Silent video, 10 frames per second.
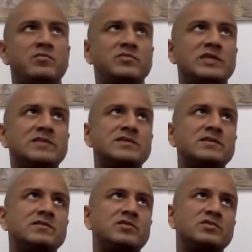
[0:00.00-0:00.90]
sensing
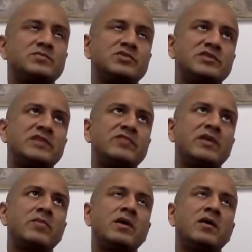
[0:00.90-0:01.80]
or perceive
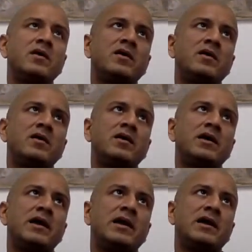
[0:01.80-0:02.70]
them,
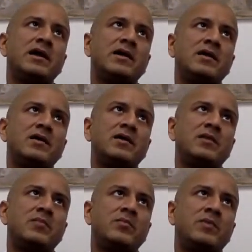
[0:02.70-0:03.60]
and I
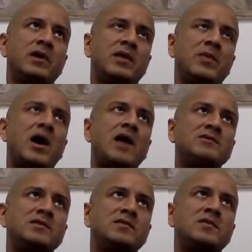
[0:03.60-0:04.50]

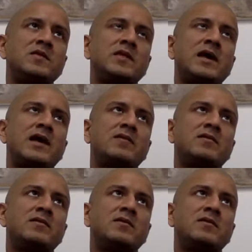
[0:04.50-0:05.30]
posit that